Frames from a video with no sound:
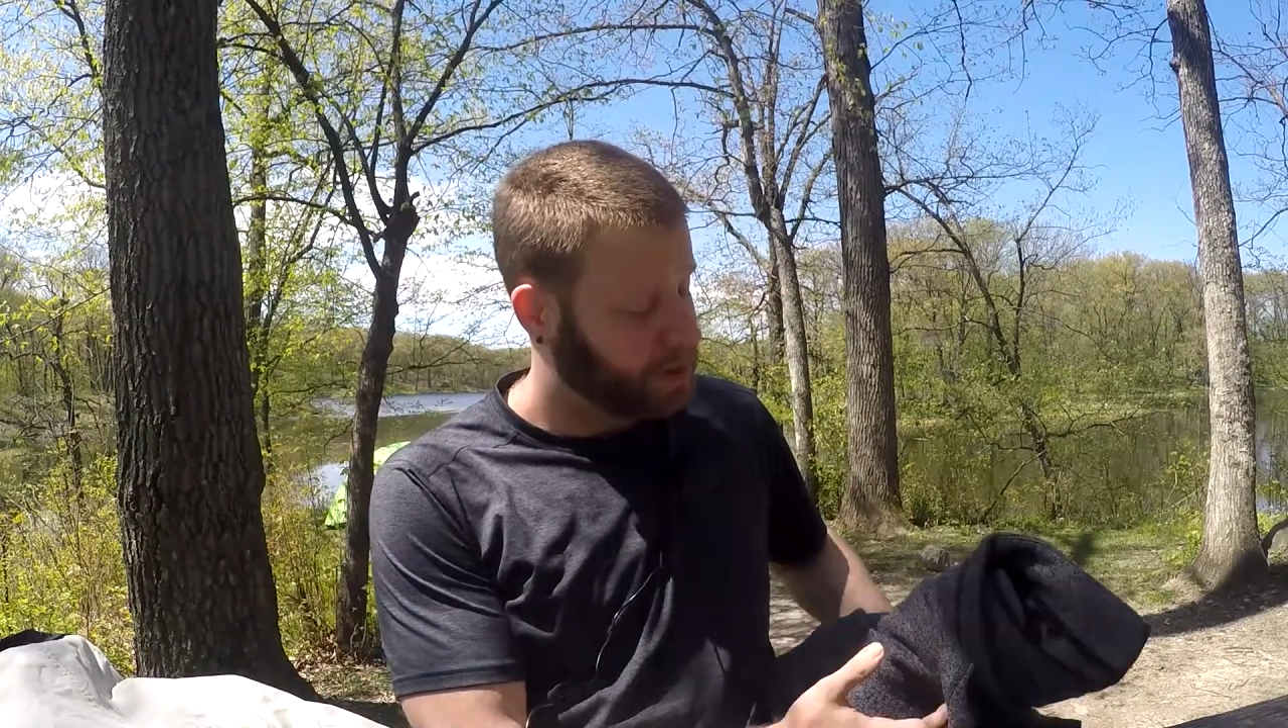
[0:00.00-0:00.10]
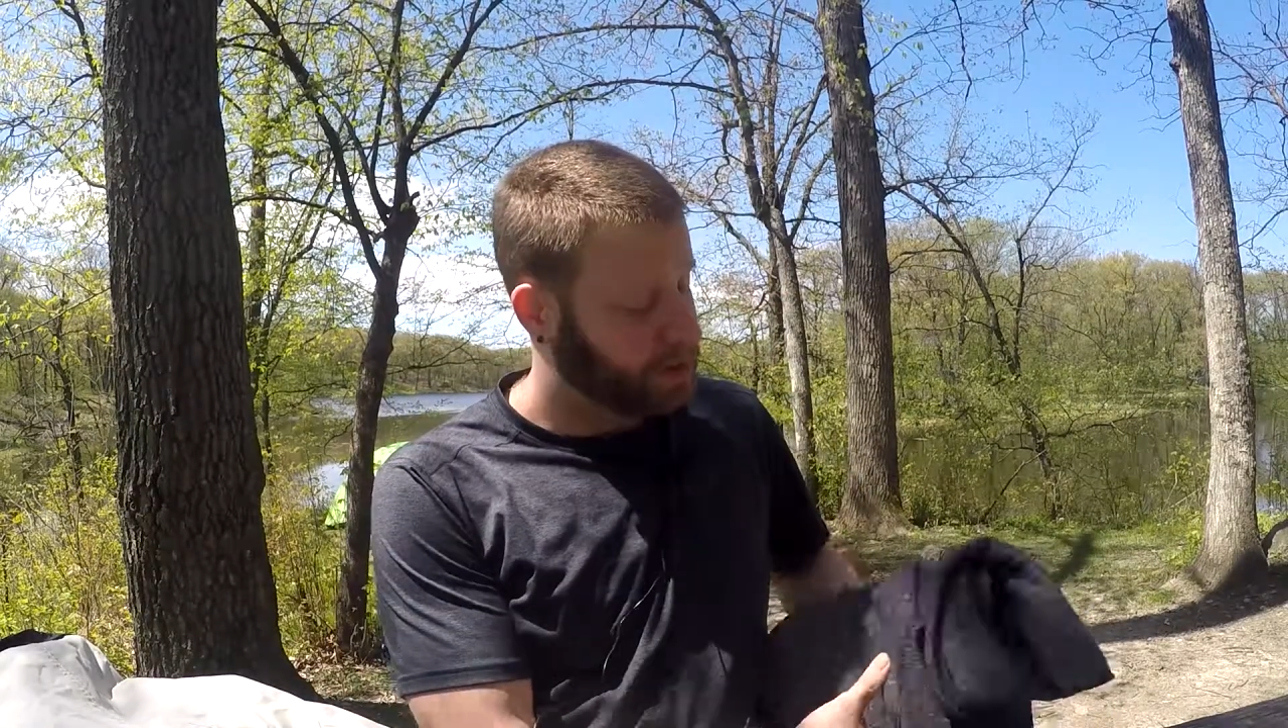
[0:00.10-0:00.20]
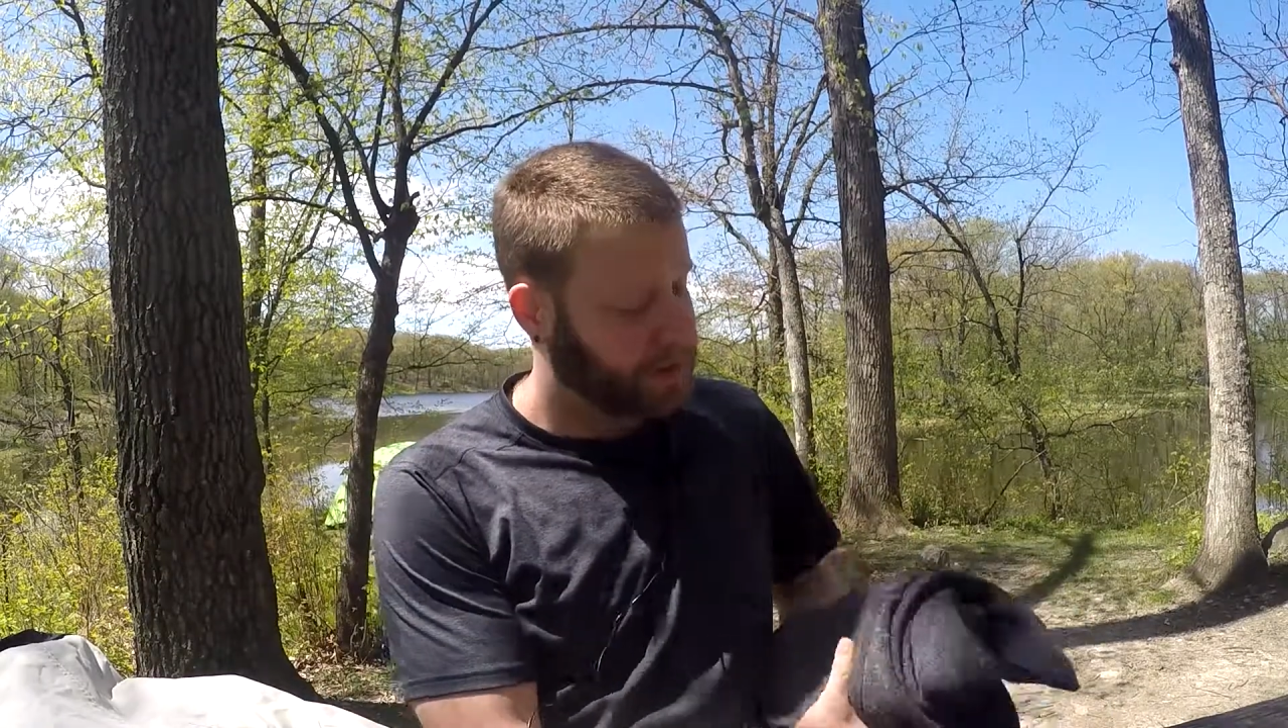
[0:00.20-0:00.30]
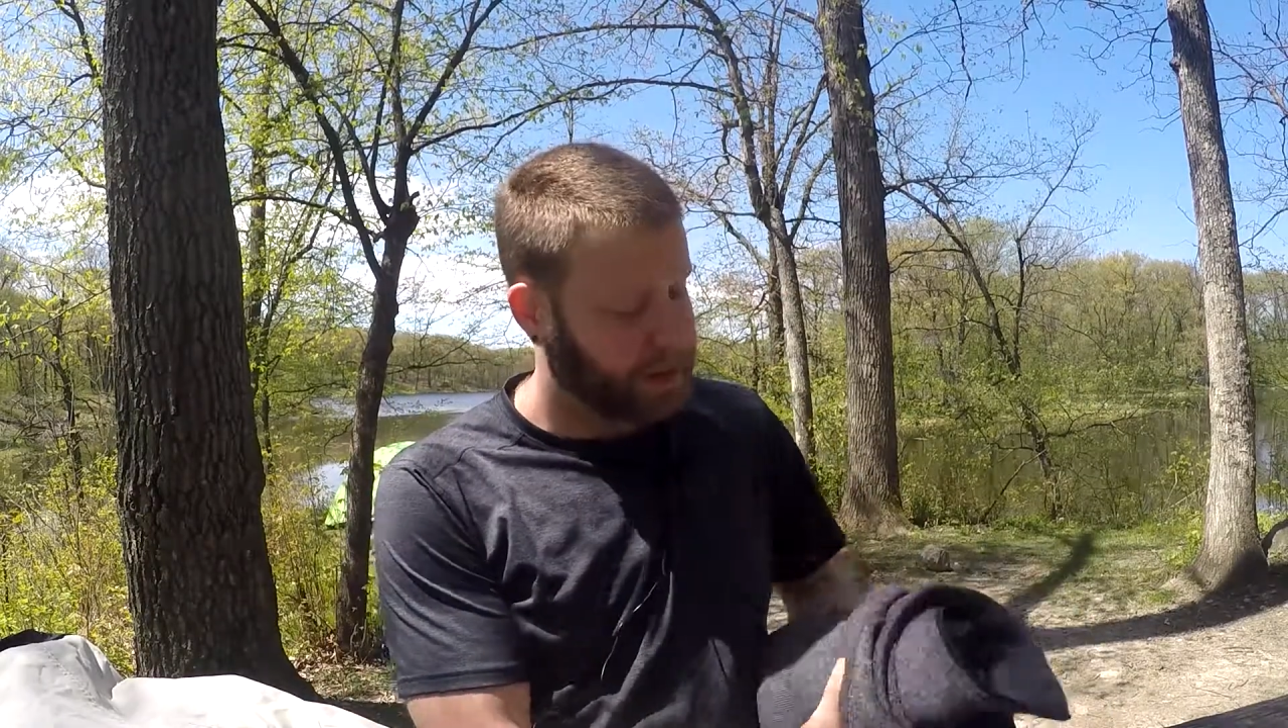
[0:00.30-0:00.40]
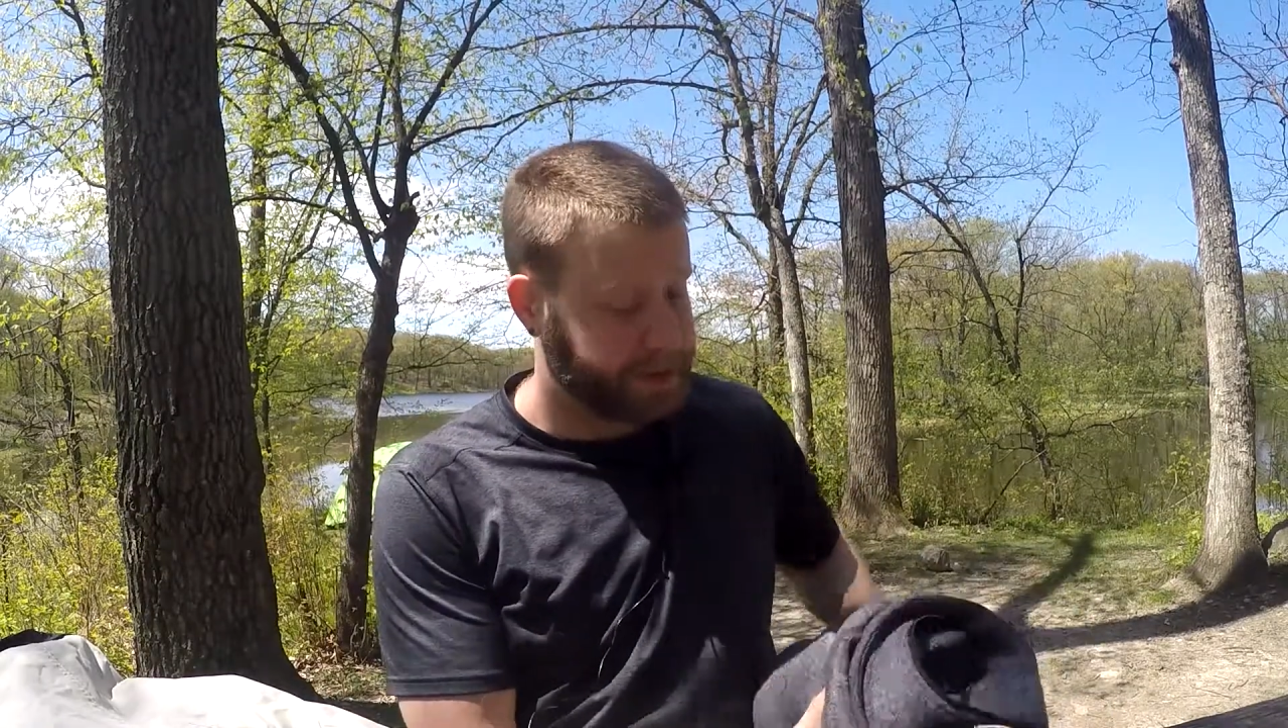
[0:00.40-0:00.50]

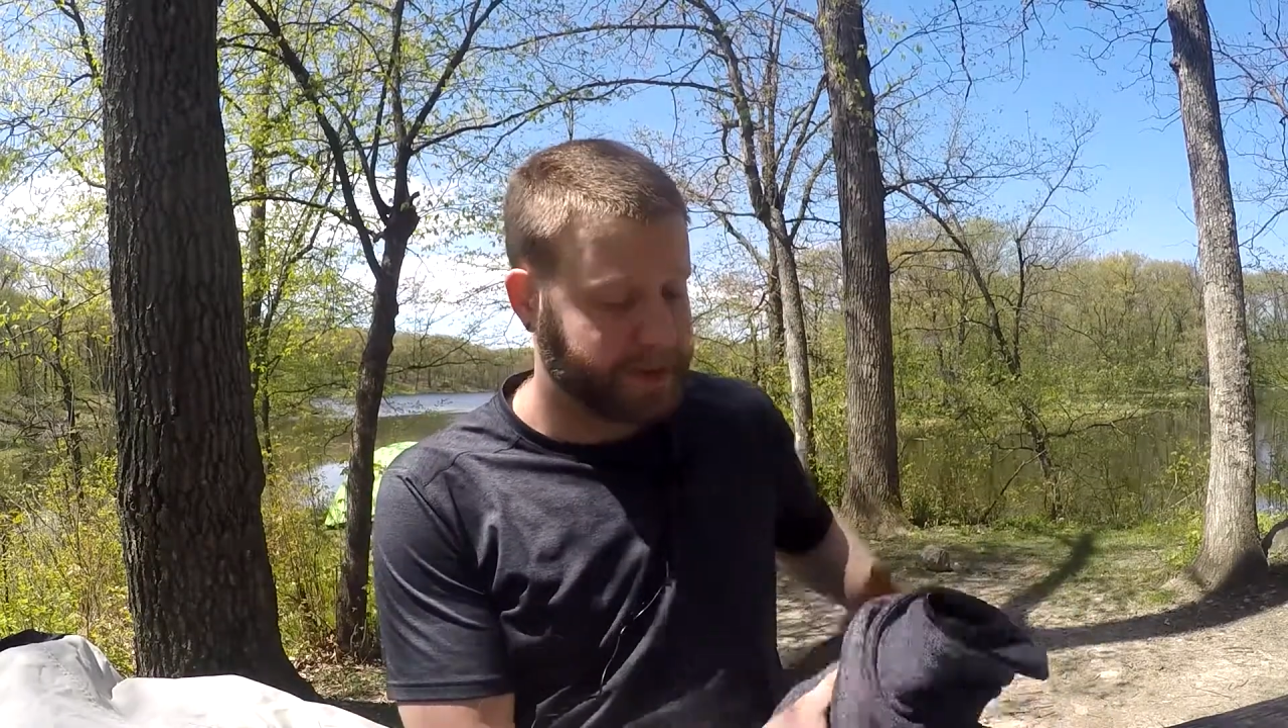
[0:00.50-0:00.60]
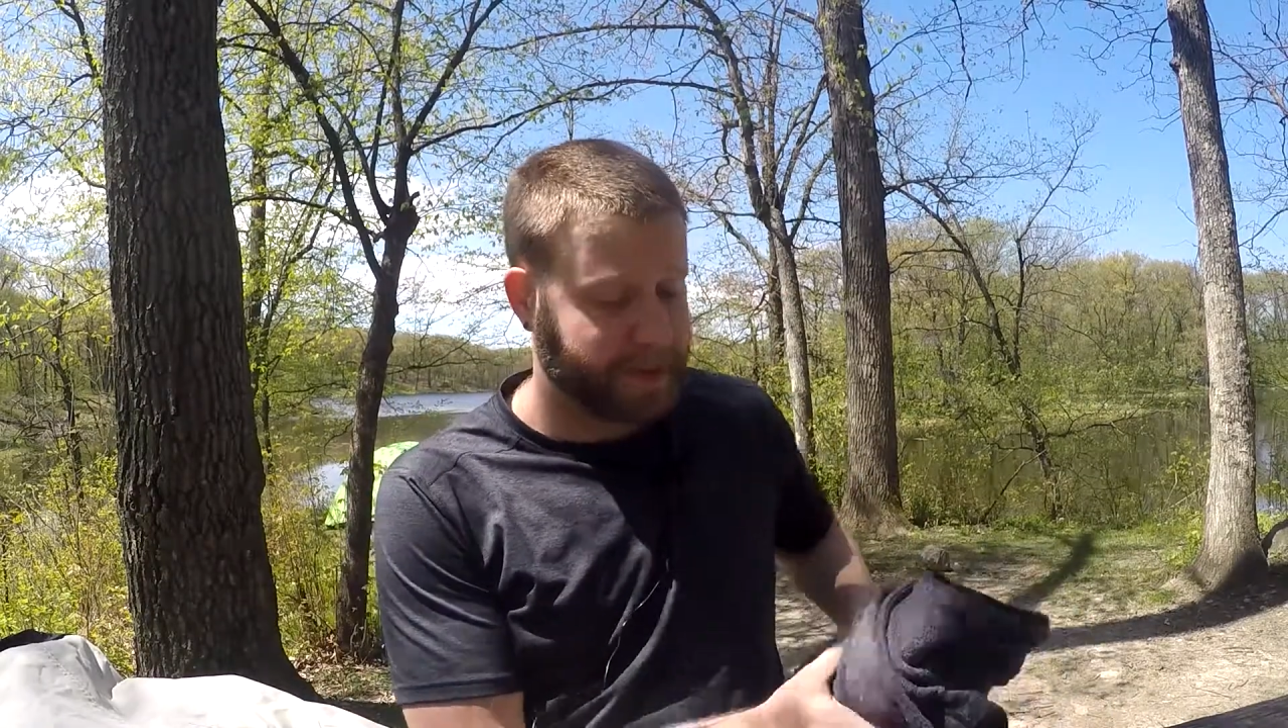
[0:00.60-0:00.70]
when it comes to